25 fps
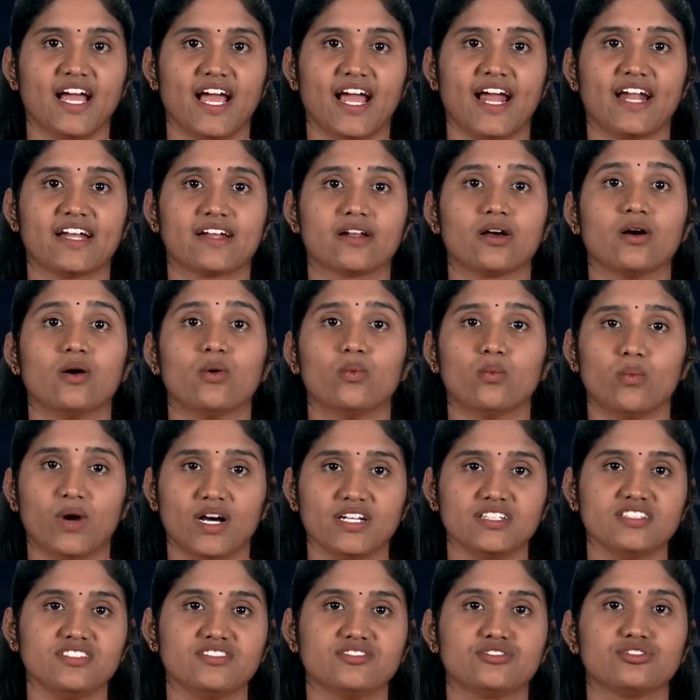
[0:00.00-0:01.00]
at
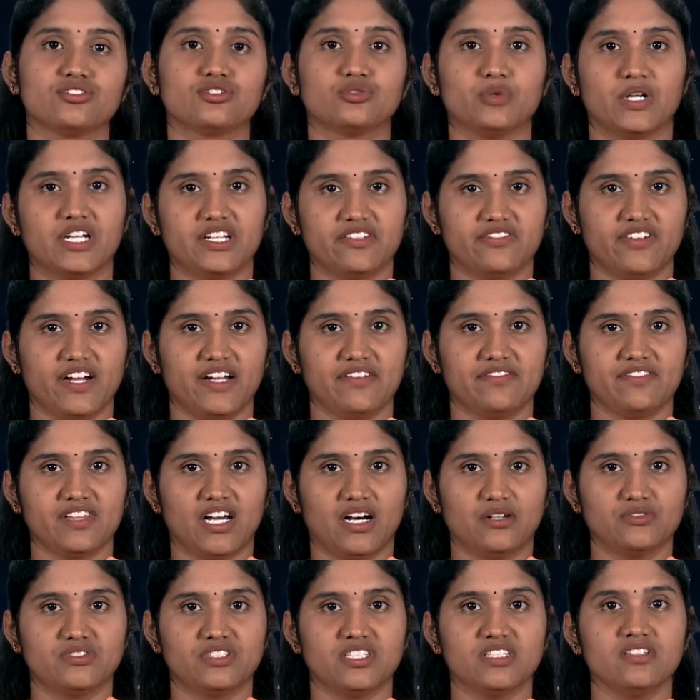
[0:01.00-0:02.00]

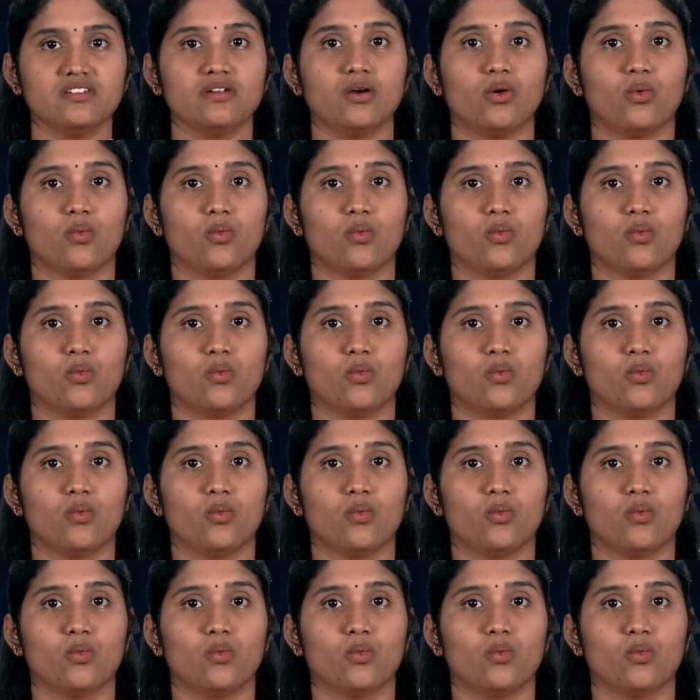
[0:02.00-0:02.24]
1:25,000,